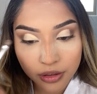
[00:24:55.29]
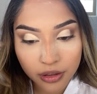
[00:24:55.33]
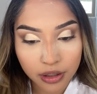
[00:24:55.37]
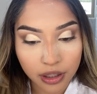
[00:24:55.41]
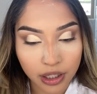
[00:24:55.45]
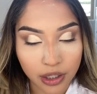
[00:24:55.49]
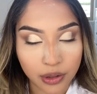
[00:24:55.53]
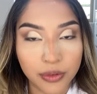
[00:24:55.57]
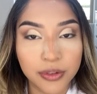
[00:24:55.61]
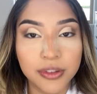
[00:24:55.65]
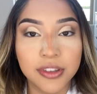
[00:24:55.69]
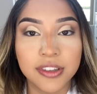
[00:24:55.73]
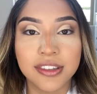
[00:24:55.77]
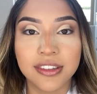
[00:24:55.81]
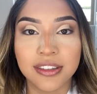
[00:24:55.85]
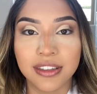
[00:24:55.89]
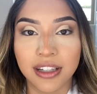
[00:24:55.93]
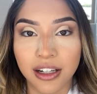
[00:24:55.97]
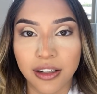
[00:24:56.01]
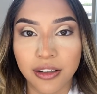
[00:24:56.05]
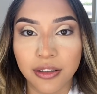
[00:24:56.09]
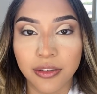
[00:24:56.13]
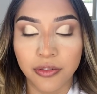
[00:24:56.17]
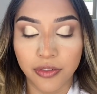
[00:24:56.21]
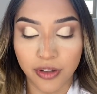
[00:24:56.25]
It was a
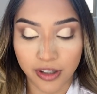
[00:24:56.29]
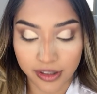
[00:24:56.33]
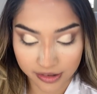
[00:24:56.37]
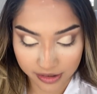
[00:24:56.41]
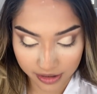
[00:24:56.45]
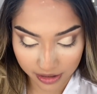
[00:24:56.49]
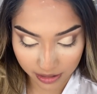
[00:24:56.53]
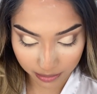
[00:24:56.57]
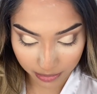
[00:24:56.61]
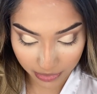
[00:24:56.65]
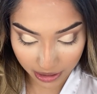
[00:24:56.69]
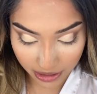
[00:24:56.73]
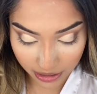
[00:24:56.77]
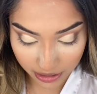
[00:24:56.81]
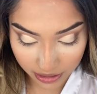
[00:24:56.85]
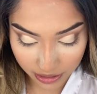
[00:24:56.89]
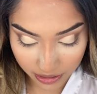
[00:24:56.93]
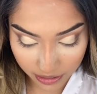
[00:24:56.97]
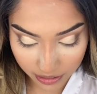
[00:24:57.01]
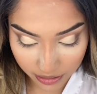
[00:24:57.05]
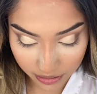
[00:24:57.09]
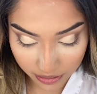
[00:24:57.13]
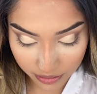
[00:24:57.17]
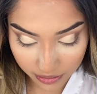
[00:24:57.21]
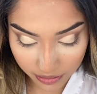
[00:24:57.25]
sacrifice that I
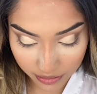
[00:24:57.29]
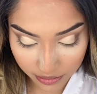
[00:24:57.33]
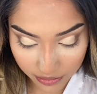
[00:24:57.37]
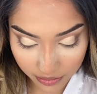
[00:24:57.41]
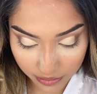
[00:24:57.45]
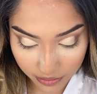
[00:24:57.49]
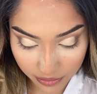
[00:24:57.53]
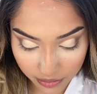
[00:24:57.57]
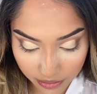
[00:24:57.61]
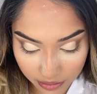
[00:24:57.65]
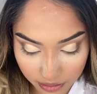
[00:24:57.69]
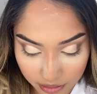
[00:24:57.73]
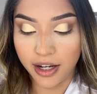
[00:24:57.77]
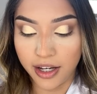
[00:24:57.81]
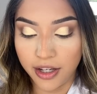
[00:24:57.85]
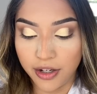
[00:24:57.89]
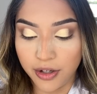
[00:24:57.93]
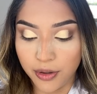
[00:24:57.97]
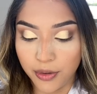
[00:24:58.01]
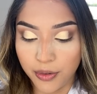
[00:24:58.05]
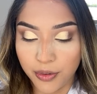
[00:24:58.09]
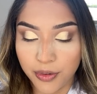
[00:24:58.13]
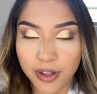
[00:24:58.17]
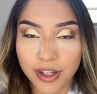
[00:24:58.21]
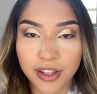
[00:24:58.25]
made. I
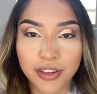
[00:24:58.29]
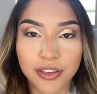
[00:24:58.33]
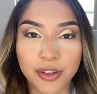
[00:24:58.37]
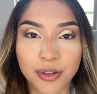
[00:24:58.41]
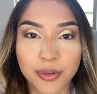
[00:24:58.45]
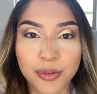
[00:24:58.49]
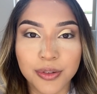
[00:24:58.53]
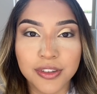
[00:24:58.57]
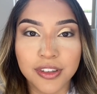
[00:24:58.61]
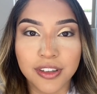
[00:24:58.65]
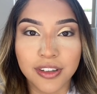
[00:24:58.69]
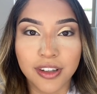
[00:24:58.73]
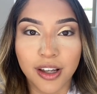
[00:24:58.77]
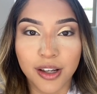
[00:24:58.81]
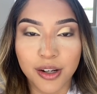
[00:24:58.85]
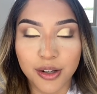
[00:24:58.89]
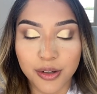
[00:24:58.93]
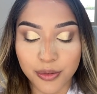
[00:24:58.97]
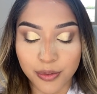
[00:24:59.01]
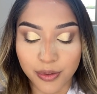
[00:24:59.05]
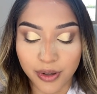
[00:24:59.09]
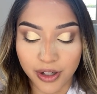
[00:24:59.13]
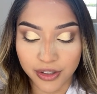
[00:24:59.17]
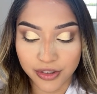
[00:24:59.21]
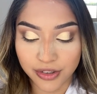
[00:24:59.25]
know that there was a lot
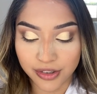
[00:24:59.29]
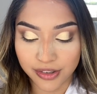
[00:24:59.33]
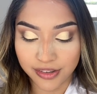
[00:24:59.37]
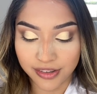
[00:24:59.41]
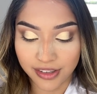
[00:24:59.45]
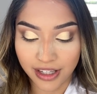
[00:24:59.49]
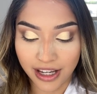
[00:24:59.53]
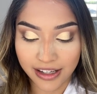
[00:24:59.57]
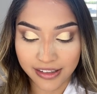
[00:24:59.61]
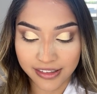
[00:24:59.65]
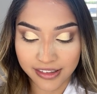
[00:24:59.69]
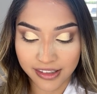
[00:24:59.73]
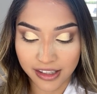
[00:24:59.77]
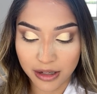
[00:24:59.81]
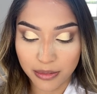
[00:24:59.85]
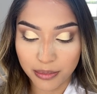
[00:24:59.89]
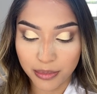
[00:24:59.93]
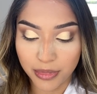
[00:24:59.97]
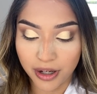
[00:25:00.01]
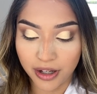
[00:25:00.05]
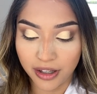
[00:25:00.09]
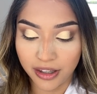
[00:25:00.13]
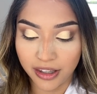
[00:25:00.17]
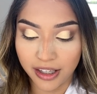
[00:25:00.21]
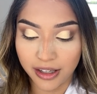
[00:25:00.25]
of questions asking
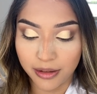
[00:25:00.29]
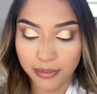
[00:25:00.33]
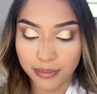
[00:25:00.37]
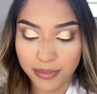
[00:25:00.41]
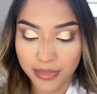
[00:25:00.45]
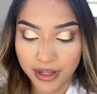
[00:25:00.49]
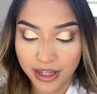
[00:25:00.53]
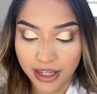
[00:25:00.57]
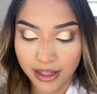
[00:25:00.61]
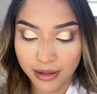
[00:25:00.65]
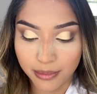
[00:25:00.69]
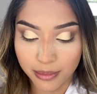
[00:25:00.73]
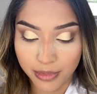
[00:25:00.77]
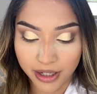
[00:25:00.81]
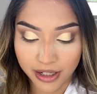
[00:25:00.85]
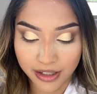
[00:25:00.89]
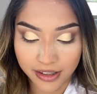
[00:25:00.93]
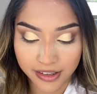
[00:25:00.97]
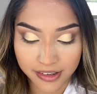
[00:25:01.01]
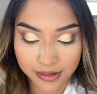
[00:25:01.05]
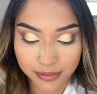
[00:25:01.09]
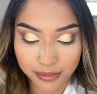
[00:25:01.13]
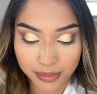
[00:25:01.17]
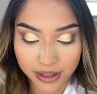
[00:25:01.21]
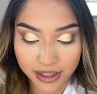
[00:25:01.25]
about like me and my
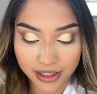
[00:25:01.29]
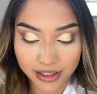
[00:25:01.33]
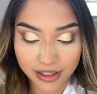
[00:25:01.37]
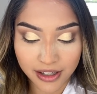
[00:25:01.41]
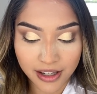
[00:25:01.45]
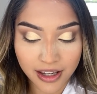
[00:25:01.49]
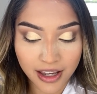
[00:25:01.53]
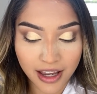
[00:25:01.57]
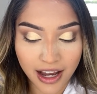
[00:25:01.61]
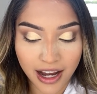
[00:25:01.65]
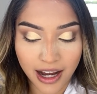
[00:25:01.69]
husband.